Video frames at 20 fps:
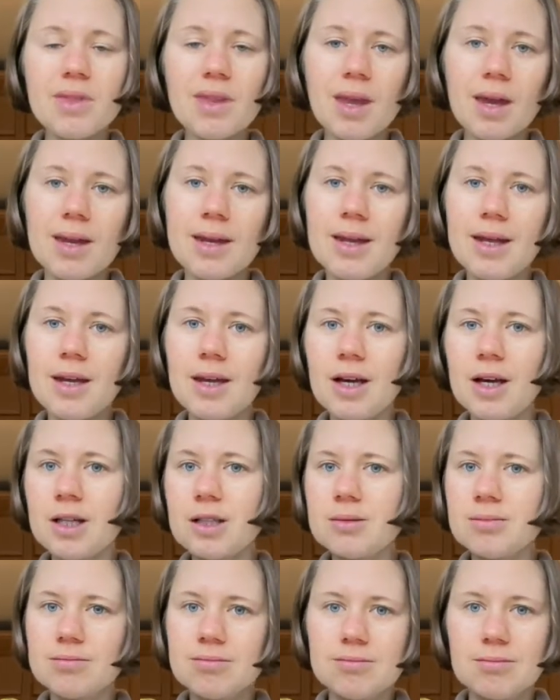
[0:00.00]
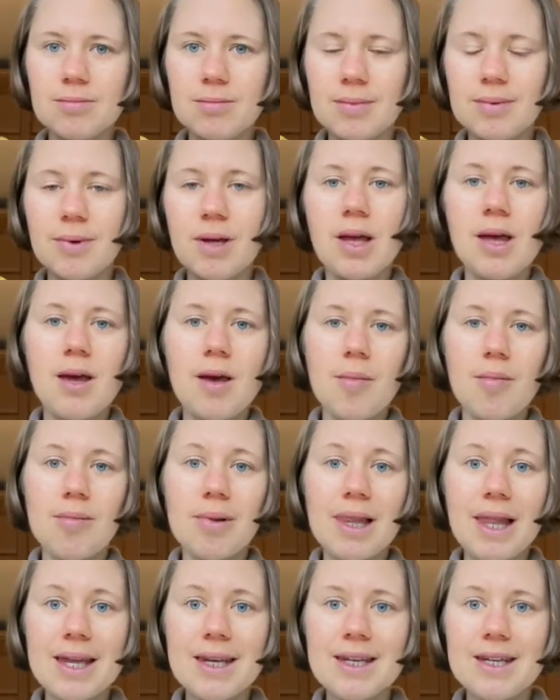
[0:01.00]
and then I'll
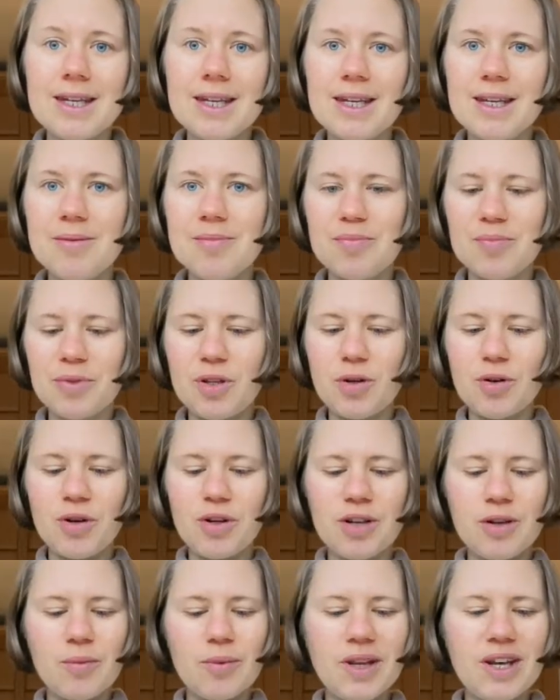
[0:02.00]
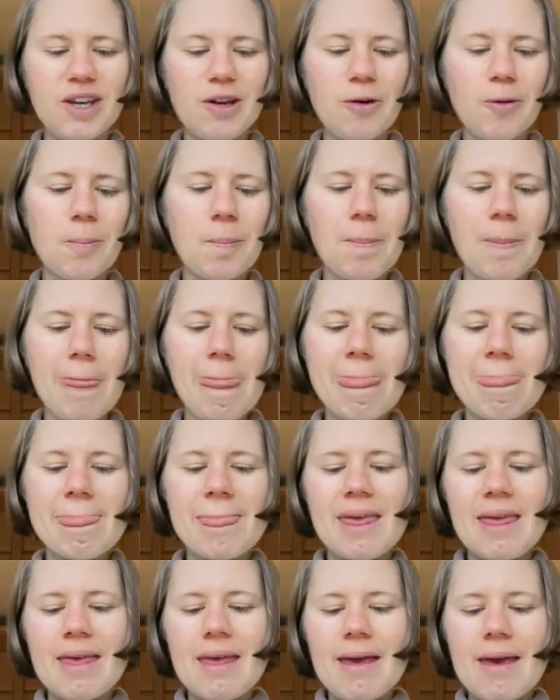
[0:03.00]
blend it in during the video.
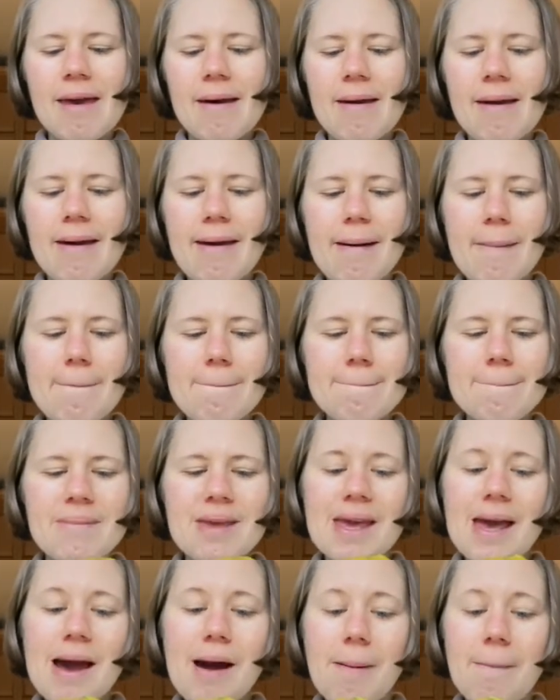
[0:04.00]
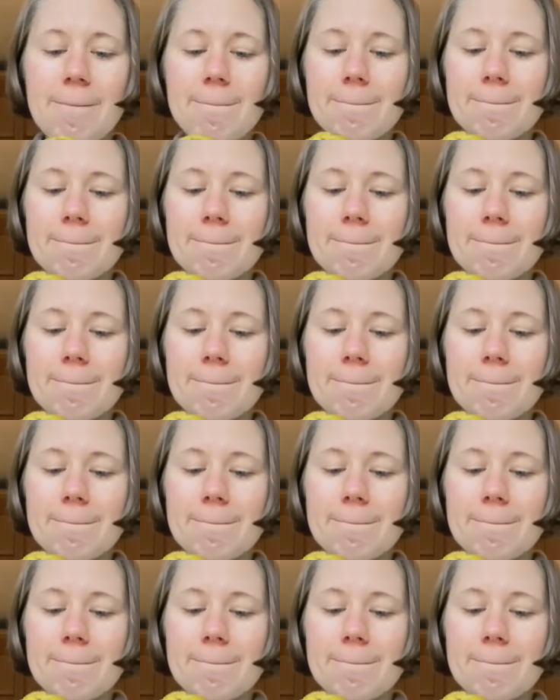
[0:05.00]
Yeah.